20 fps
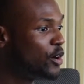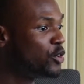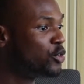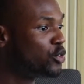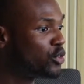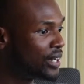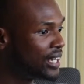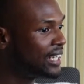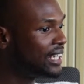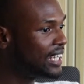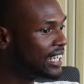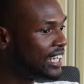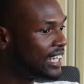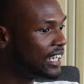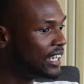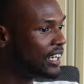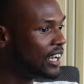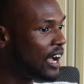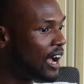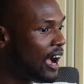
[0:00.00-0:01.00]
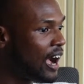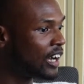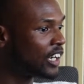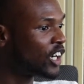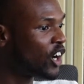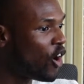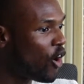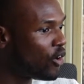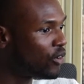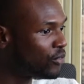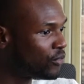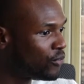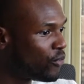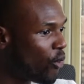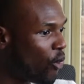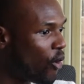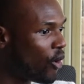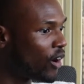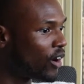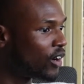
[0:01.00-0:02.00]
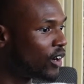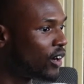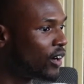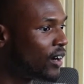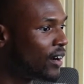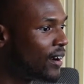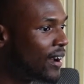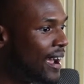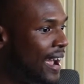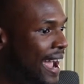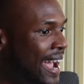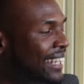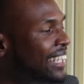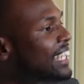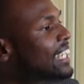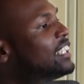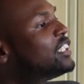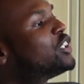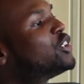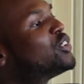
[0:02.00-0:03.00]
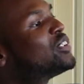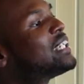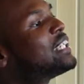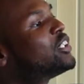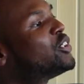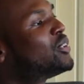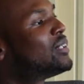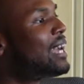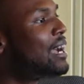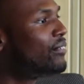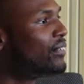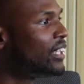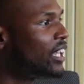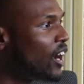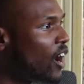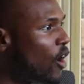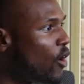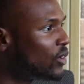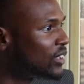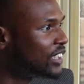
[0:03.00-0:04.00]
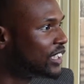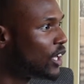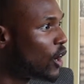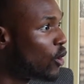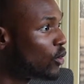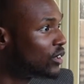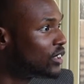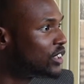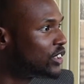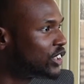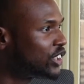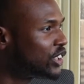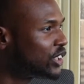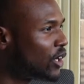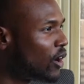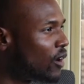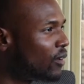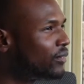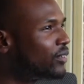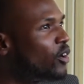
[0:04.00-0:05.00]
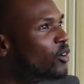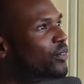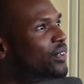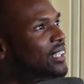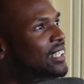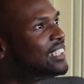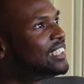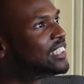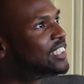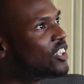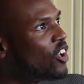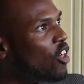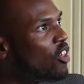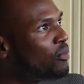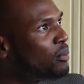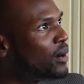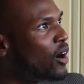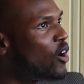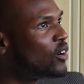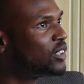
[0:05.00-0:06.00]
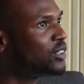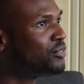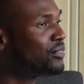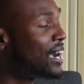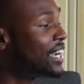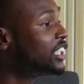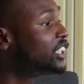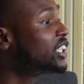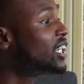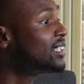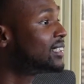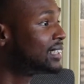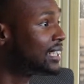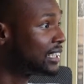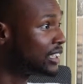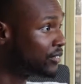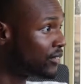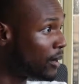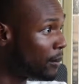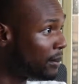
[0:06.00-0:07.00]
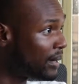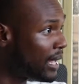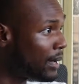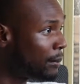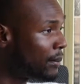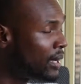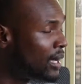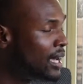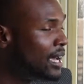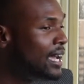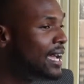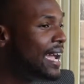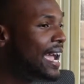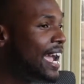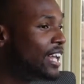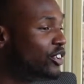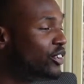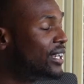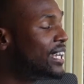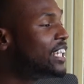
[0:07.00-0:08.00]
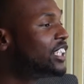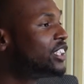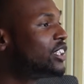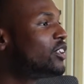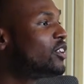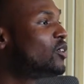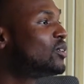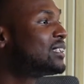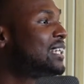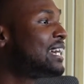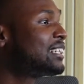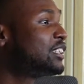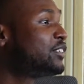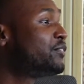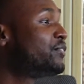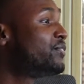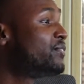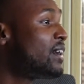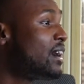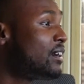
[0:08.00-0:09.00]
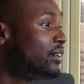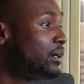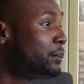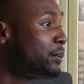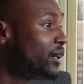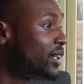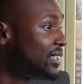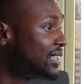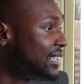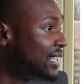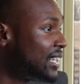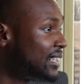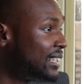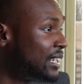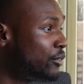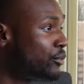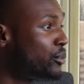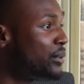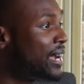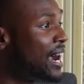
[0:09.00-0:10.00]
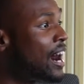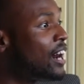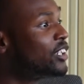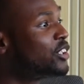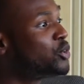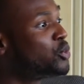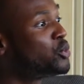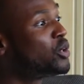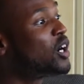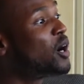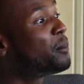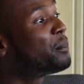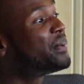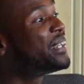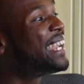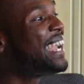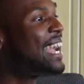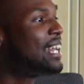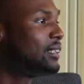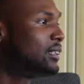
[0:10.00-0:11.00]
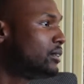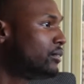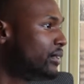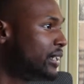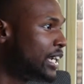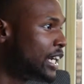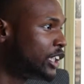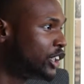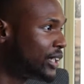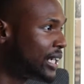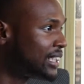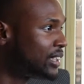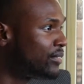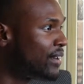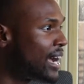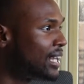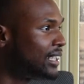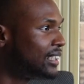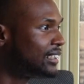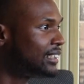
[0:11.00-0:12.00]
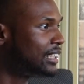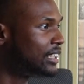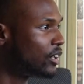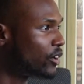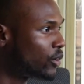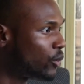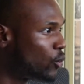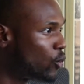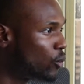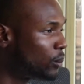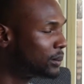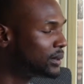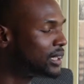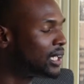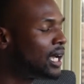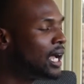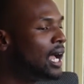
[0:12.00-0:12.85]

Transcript: really account for any issues that you'd have in the house and how to solve, not really solve, but how to find justice from them. Education on those acts is very pertinent if we are to comprehensively address violence in our homes.